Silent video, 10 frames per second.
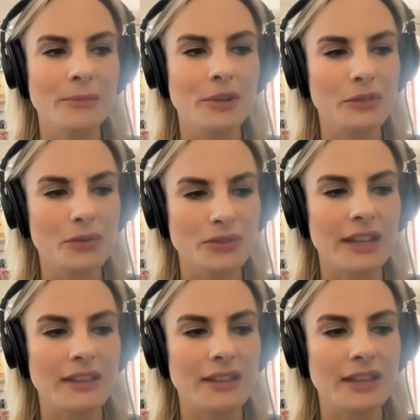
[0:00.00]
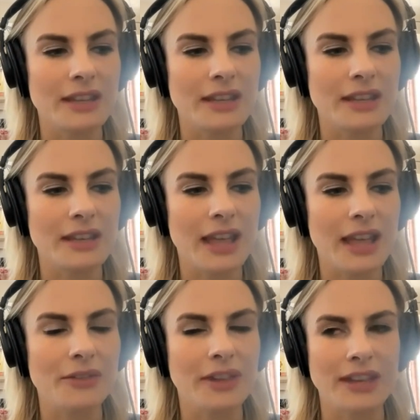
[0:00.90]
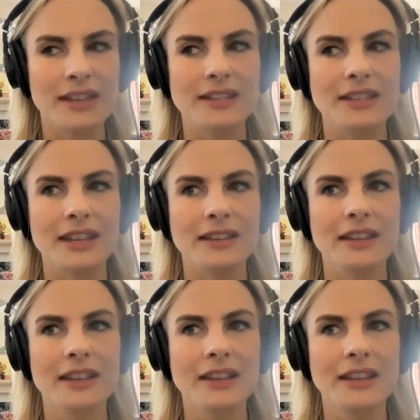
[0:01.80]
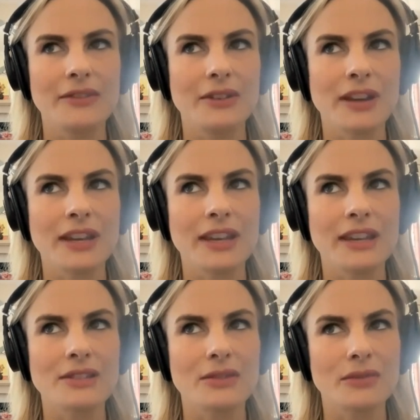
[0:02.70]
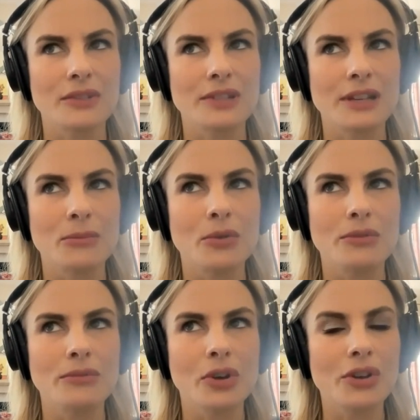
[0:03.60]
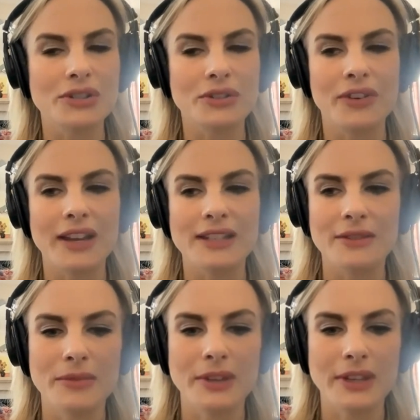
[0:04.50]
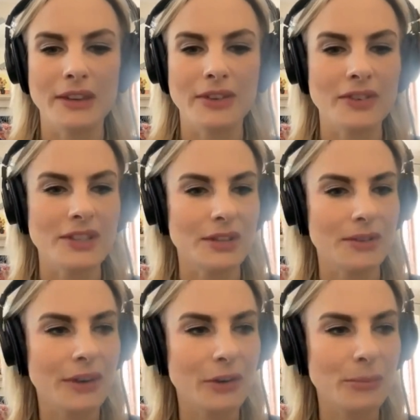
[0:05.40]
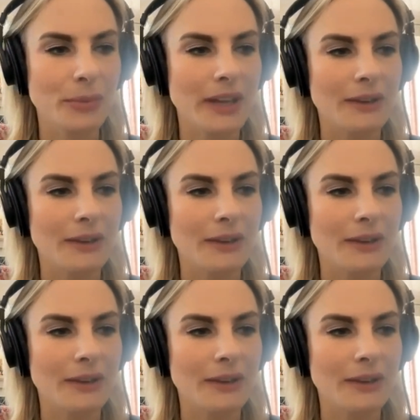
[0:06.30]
But of course, in the healthcare setting, giving Reiki is obviously more cost effective than giving physiotherapy.